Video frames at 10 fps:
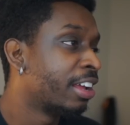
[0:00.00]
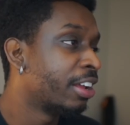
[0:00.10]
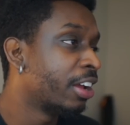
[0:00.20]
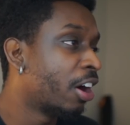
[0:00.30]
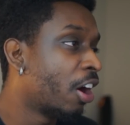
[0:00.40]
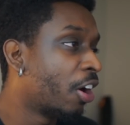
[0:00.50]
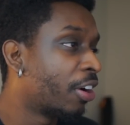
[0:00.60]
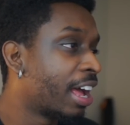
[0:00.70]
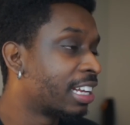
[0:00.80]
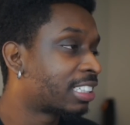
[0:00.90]
Yo,
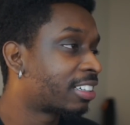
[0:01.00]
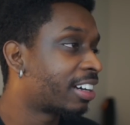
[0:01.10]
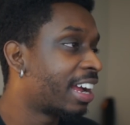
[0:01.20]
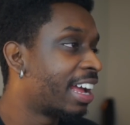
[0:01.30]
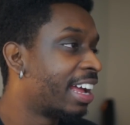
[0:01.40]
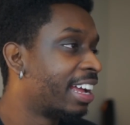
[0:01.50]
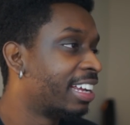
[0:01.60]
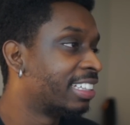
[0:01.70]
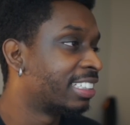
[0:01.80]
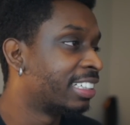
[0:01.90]
that's
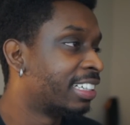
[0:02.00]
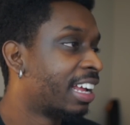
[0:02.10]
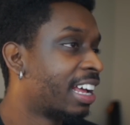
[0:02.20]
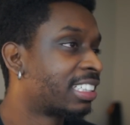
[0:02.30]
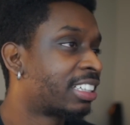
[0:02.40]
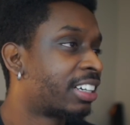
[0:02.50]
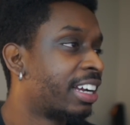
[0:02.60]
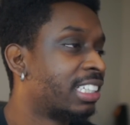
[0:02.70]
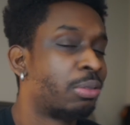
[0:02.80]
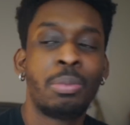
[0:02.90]
crazy. That's
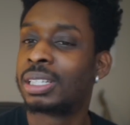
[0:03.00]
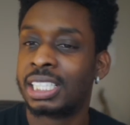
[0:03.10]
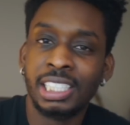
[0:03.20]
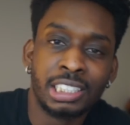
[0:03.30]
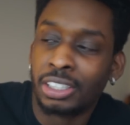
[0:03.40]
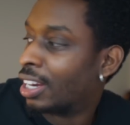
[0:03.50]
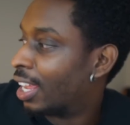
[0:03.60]
crazy. Where my t-shirt